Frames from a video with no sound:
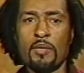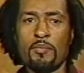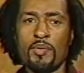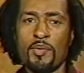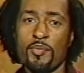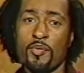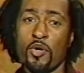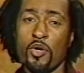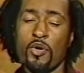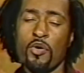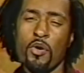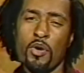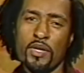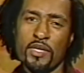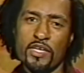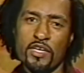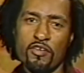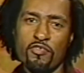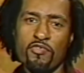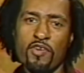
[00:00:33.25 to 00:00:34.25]
People are
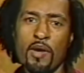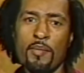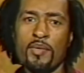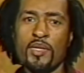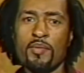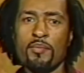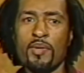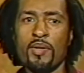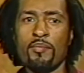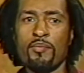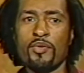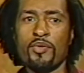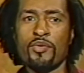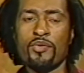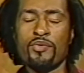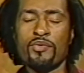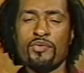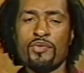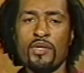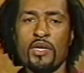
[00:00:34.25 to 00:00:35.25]
calling their family
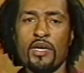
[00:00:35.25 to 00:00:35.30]
members